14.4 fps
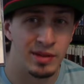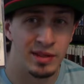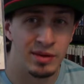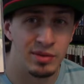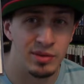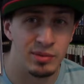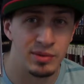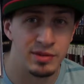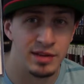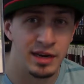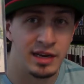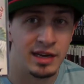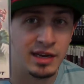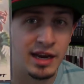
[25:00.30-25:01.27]
of the only ones
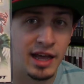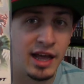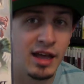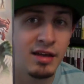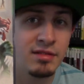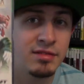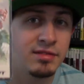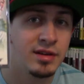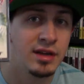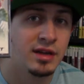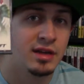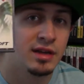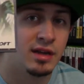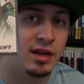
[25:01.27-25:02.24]
that I didn't have.
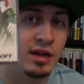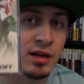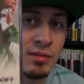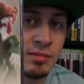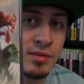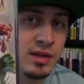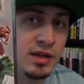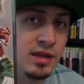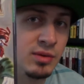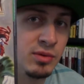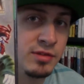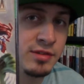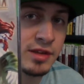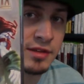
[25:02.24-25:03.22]
It
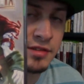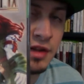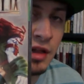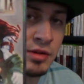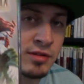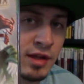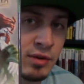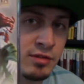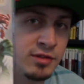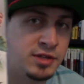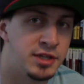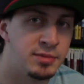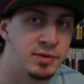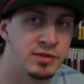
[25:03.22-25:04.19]
was $6. That was the
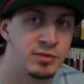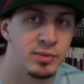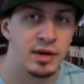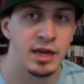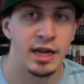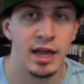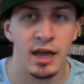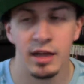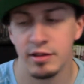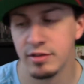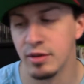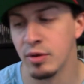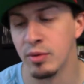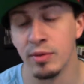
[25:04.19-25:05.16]
cheapest one I got,
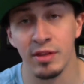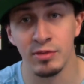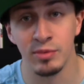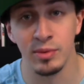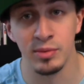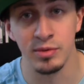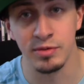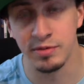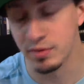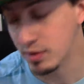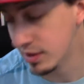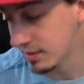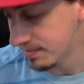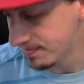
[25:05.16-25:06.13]
so this one was
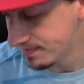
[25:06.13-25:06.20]
free.